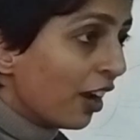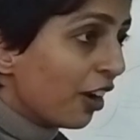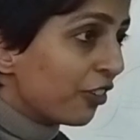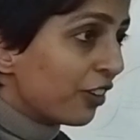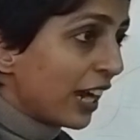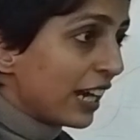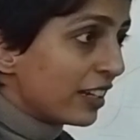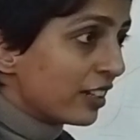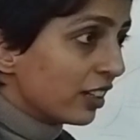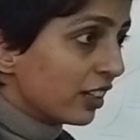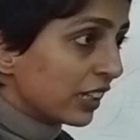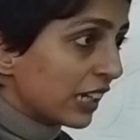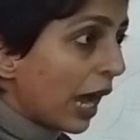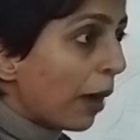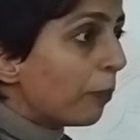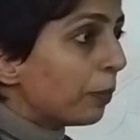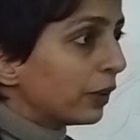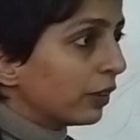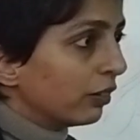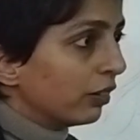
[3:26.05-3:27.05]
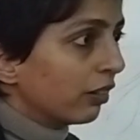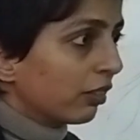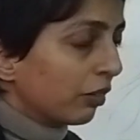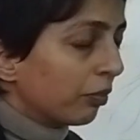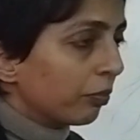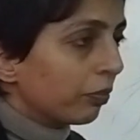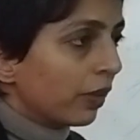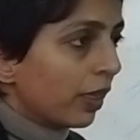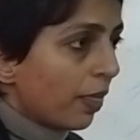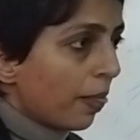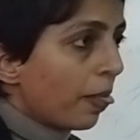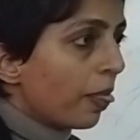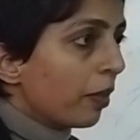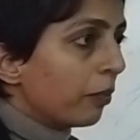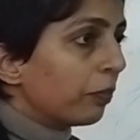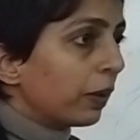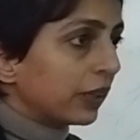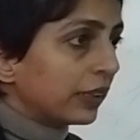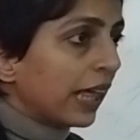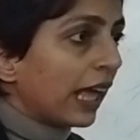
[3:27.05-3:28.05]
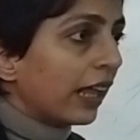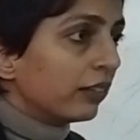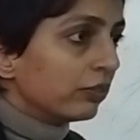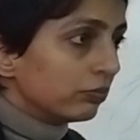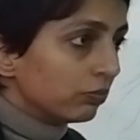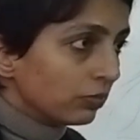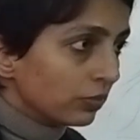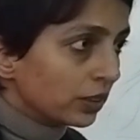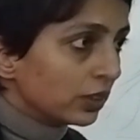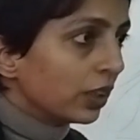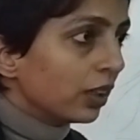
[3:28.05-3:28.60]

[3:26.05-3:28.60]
rentier capitalism, but then